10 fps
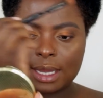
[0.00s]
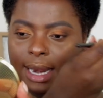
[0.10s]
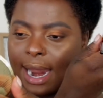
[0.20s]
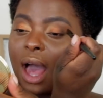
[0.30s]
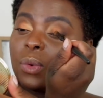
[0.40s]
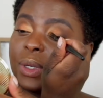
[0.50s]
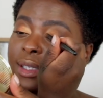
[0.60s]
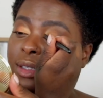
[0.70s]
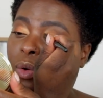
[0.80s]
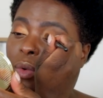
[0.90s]
Now we
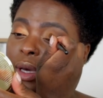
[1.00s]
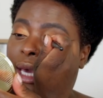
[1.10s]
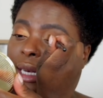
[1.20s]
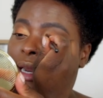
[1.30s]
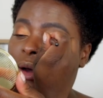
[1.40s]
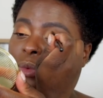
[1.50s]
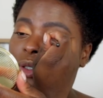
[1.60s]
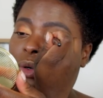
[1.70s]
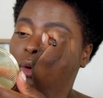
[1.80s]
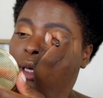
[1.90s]
talking. Now we
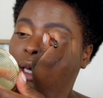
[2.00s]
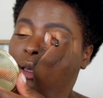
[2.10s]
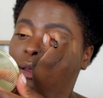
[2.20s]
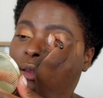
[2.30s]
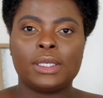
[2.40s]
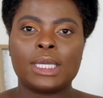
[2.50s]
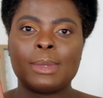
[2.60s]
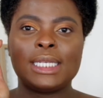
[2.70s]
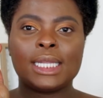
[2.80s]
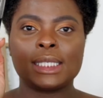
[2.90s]
talking. So I'm
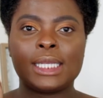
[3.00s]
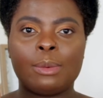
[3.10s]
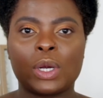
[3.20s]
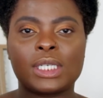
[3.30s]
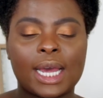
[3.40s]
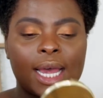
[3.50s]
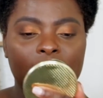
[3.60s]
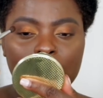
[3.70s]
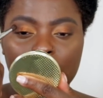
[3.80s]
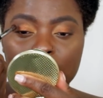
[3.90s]
going to take the same brush that I had
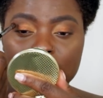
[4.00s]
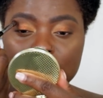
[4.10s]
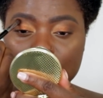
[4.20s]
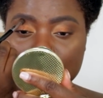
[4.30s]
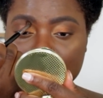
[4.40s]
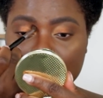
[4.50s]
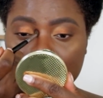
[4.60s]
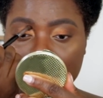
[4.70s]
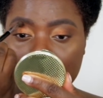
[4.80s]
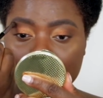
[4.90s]
the orange
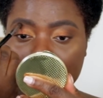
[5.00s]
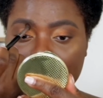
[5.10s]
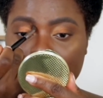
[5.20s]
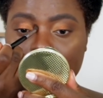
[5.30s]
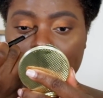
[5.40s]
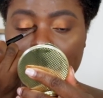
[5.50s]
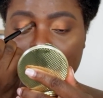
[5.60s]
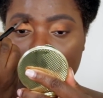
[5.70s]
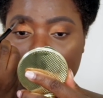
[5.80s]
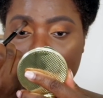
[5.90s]
color in.
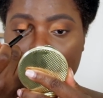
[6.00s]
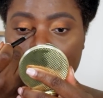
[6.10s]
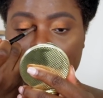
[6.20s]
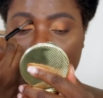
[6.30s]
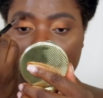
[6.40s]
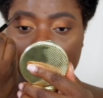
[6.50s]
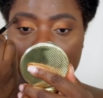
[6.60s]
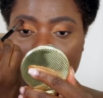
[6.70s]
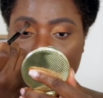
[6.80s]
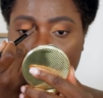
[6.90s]
I'm just going to use
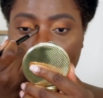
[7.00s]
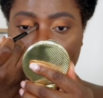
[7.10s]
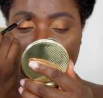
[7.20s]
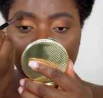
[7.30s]
that to blend.